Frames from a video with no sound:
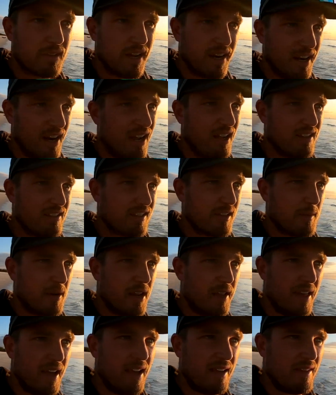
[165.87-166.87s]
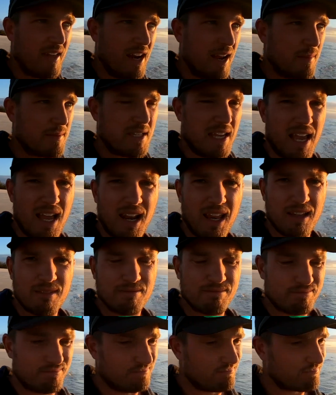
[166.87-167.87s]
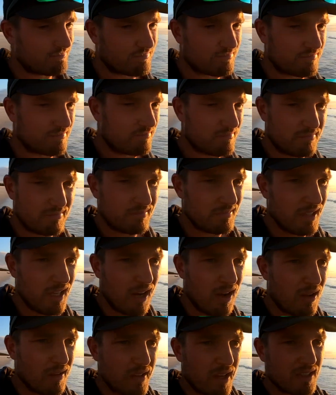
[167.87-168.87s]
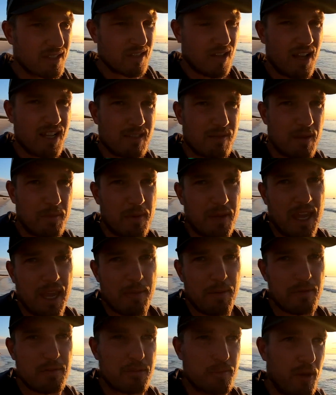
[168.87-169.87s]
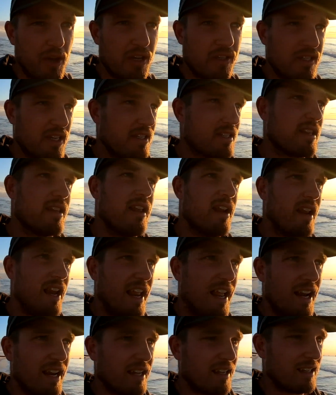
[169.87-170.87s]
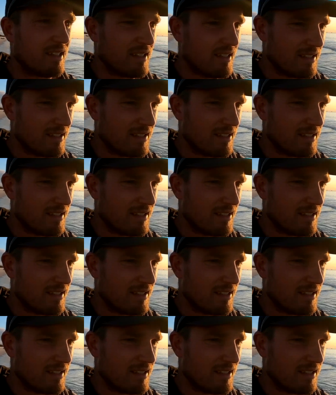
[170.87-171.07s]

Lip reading: don't know, something like that, and then up to Early. Along those lines, maybe Keppels, Percy's, and then Early.